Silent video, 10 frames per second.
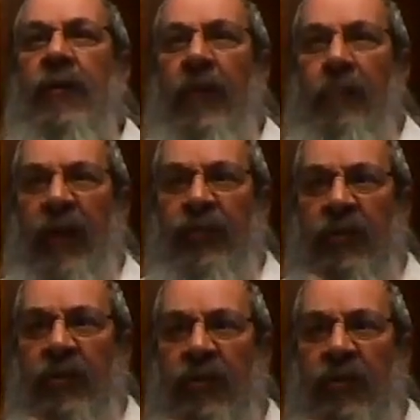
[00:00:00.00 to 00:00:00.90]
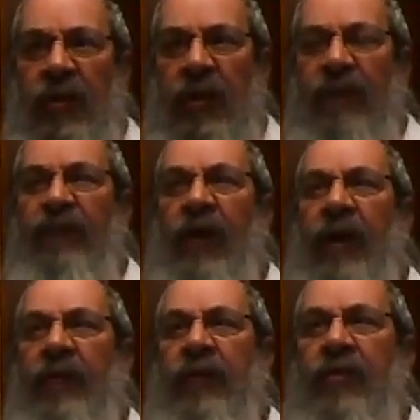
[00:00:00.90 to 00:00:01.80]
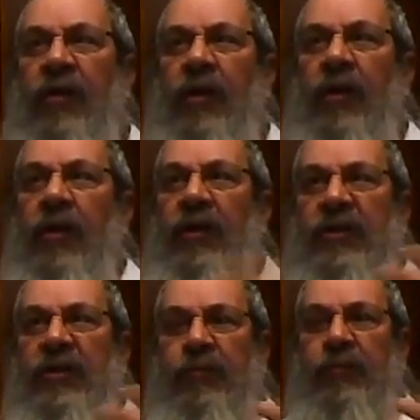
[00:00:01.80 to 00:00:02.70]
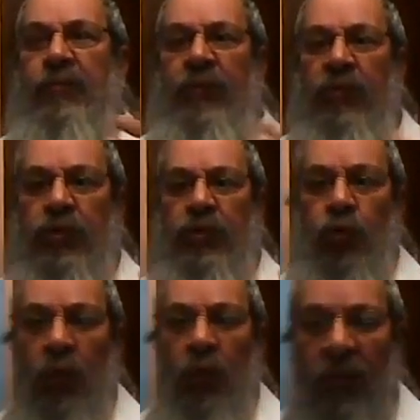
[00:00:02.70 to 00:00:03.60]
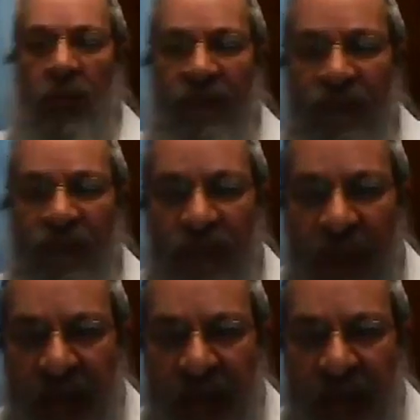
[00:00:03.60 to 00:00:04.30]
by the dignified spiritual face